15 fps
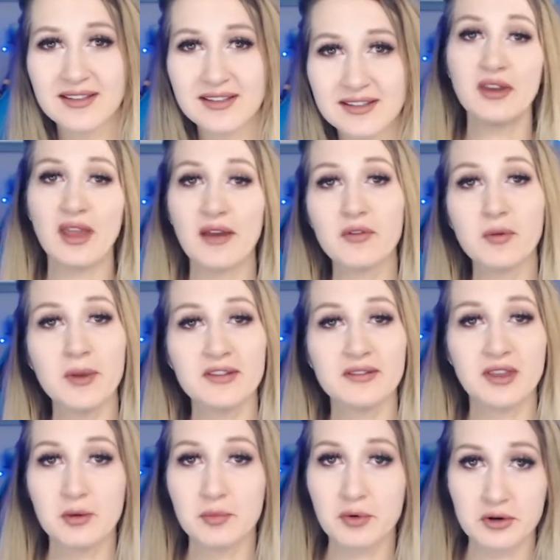Now everybody's
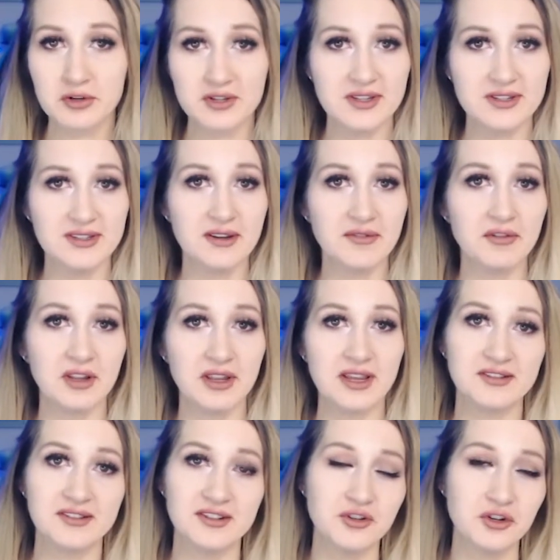going to approach this differently
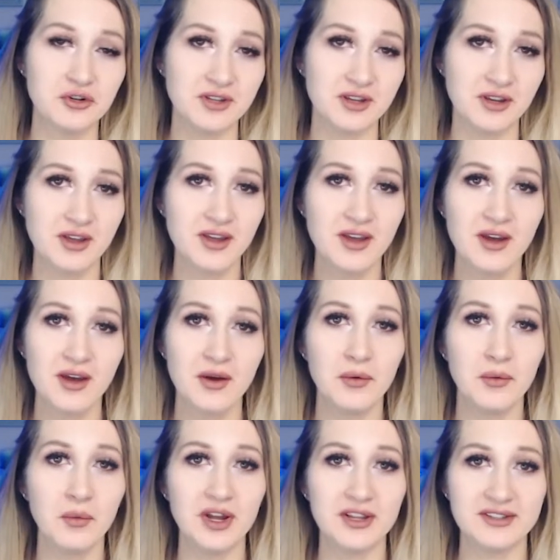as to choosing
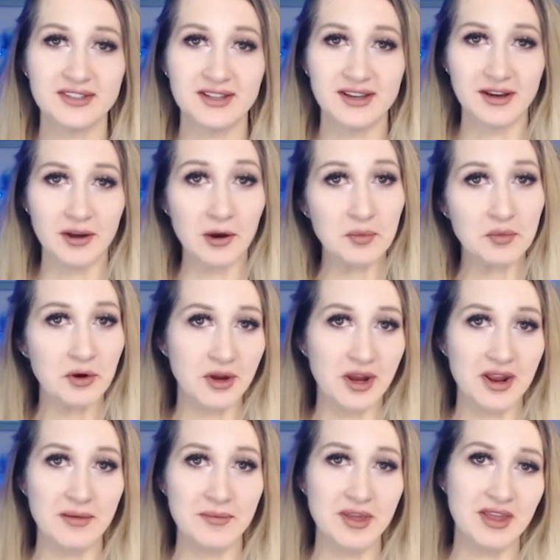what art
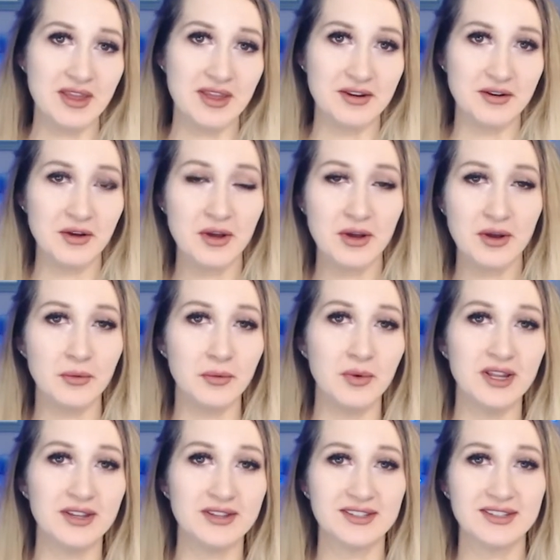program and
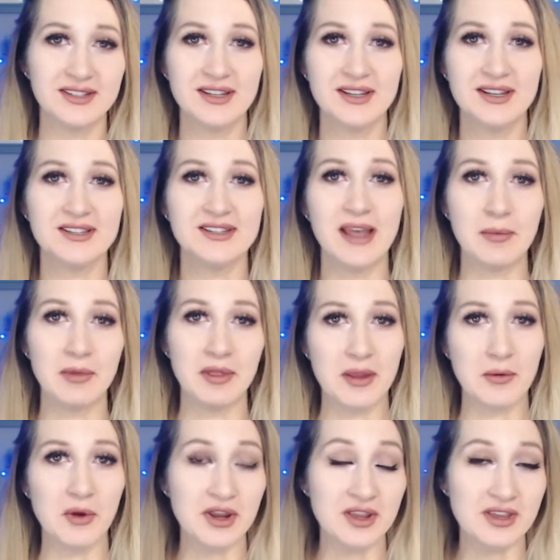what tablet they
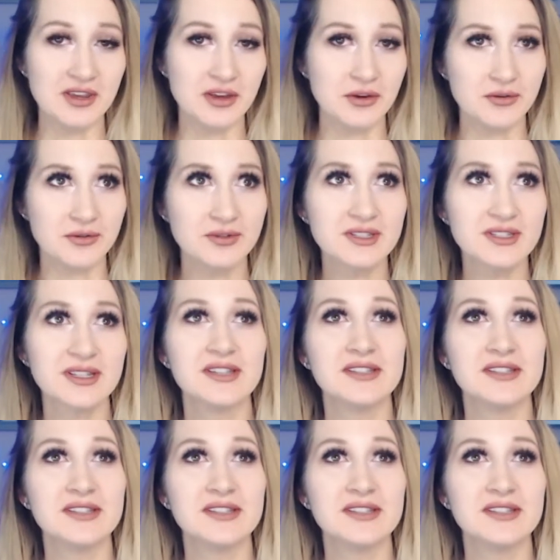want to use.